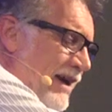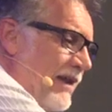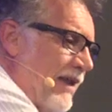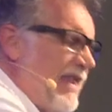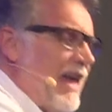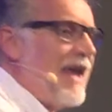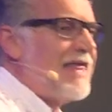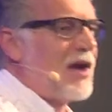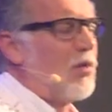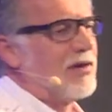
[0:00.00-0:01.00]
that they
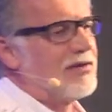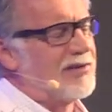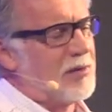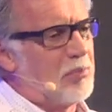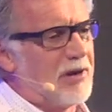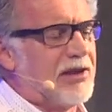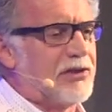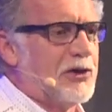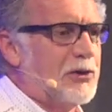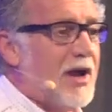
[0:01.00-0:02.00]
then wanted to bring
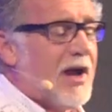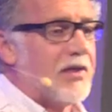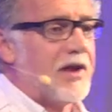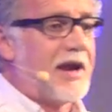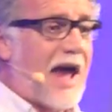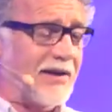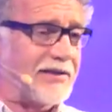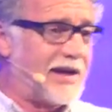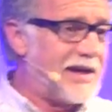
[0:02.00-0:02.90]
through, that had actually